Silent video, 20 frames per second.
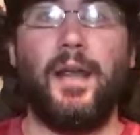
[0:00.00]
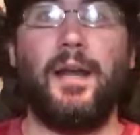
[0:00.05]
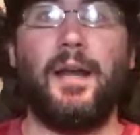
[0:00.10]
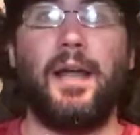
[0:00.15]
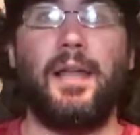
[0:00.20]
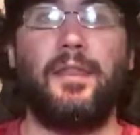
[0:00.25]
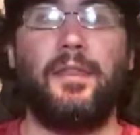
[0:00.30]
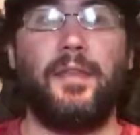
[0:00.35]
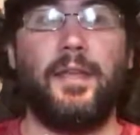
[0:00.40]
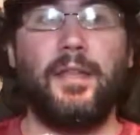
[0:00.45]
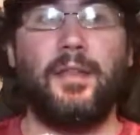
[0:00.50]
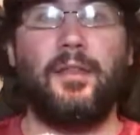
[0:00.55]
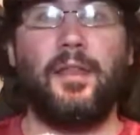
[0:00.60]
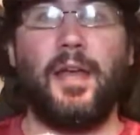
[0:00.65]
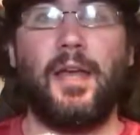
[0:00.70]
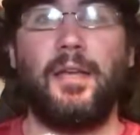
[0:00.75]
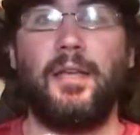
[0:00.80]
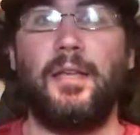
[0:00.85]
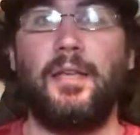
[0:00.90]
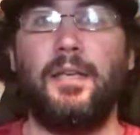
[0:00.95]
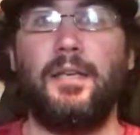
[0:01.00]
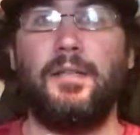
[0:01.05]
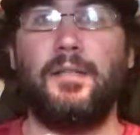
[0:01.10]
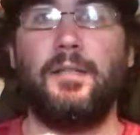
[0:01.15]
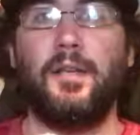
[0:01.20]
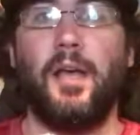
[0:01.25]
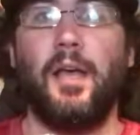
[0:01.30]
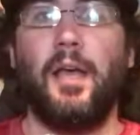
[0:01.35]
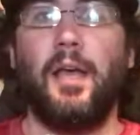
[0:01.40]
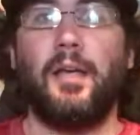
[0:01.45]
And I think that
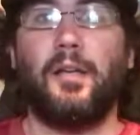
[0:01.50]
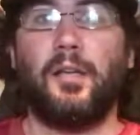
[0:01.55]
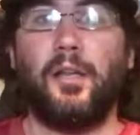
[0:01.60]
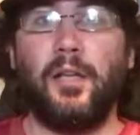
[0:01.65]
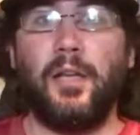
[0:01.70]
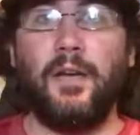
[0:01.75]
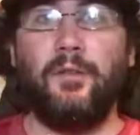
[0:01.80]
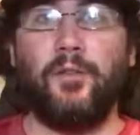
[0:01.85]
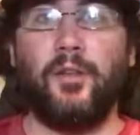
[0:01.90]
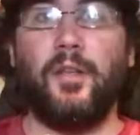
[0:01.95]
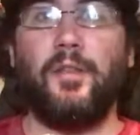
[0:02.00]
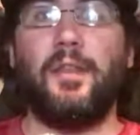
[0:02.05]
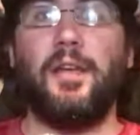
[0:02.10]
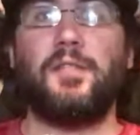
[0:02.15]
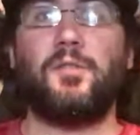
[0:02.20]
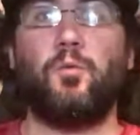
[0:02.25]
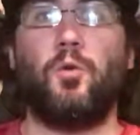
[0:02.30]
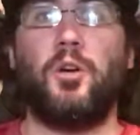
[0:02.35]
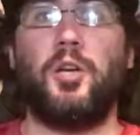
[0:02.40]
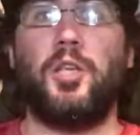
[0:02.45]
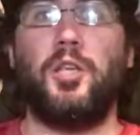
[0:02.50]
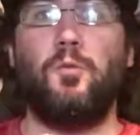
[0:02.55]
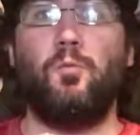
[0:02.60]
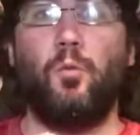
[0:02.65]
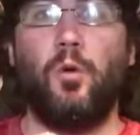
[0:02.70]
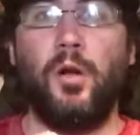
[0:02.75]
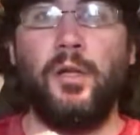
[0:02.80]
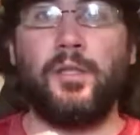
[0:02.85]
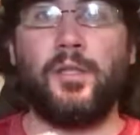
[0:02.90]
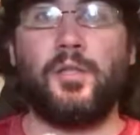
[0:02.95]
is Cleveland. That's where he
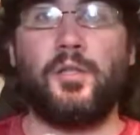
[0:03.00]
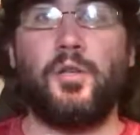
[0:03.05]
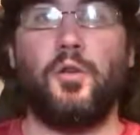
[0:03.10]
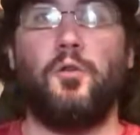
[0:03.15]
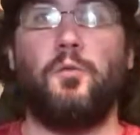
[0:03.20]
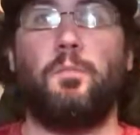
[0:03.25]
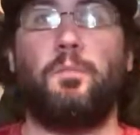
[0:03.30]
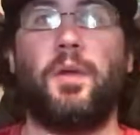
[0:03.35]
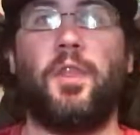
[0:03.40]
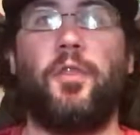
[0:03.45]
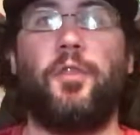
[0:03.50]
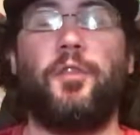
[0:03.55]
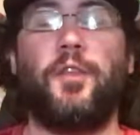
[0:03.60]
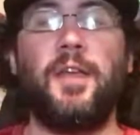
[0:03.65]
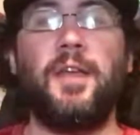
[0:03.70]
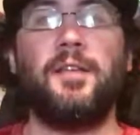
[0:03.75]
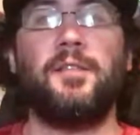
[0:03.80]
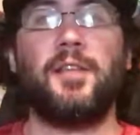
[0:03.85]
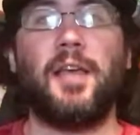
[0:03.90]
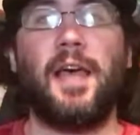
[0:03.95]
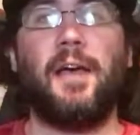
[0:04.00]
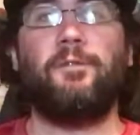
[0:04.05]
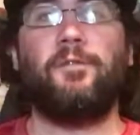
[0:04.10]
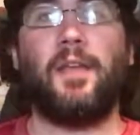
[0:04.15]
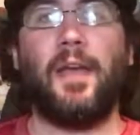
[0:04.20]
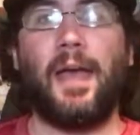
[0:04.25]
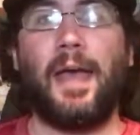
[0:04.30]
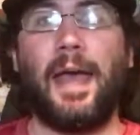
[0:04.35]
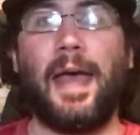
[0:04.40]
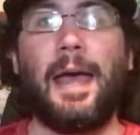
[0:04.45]
wants to, but things have
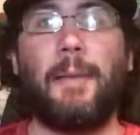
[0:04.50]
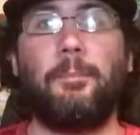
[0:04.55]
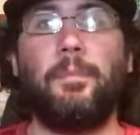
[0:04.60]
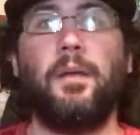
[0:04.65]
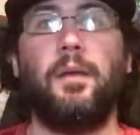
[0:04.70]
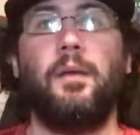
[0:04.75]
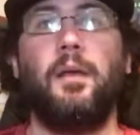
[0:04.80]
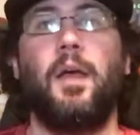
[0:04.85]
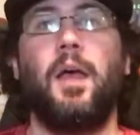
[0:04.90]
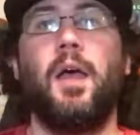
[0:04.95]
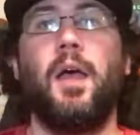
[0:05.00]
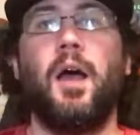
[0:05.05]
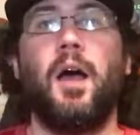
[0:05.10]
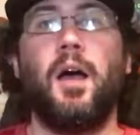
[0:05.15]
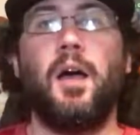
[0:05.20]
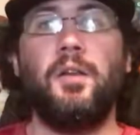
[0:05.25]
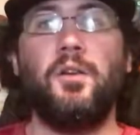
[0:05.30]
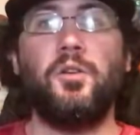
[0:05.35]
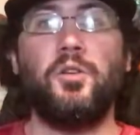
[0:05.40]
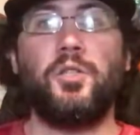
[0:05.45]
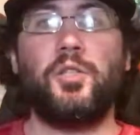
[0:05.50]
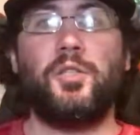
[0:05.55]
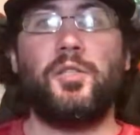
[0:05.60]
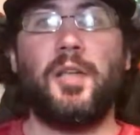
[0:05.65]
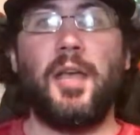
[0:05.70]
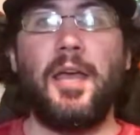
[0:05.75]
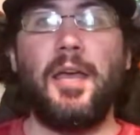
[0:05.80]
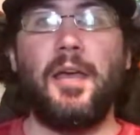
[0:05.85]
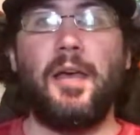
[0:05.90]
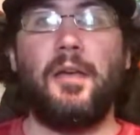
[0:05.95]
to happen.
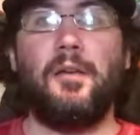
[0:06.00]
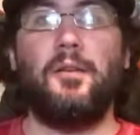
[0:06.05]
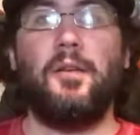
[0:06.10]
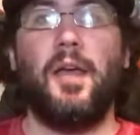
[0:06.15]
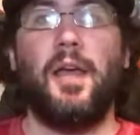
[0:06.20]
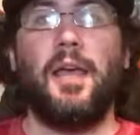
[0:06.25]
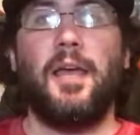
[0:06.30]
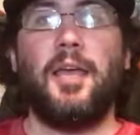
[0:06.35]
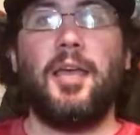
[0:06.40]
Understand,